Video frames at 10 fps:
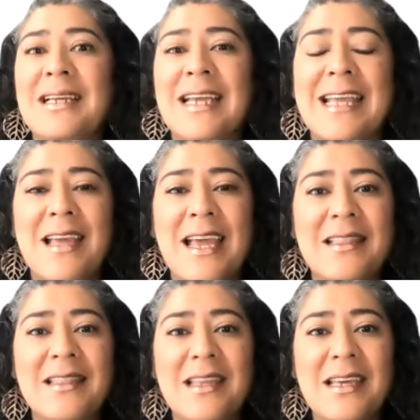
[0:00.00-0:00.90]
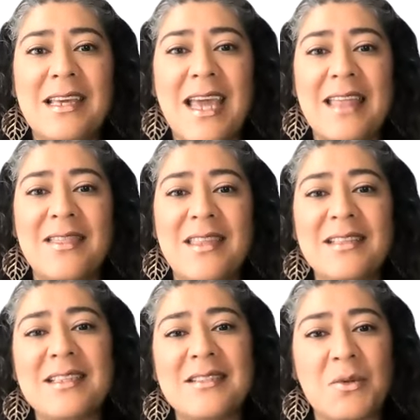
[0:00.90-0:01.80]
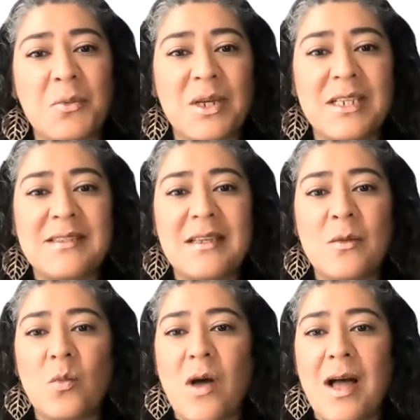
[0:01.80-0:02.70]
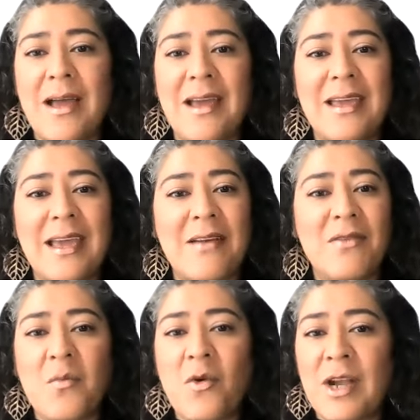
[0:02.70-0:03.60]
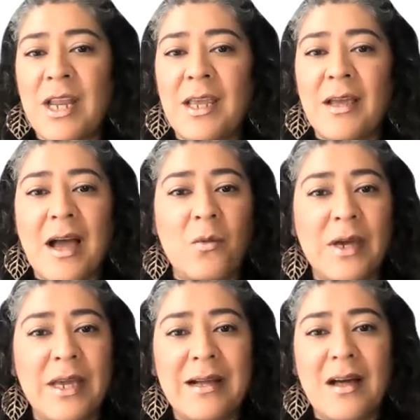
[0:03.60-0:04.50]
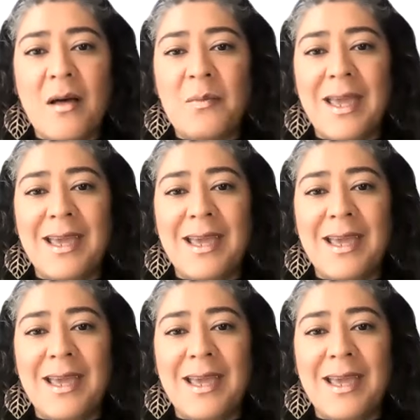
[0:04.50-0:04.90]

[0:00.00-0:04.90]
and and this is the reason why every morning I wake up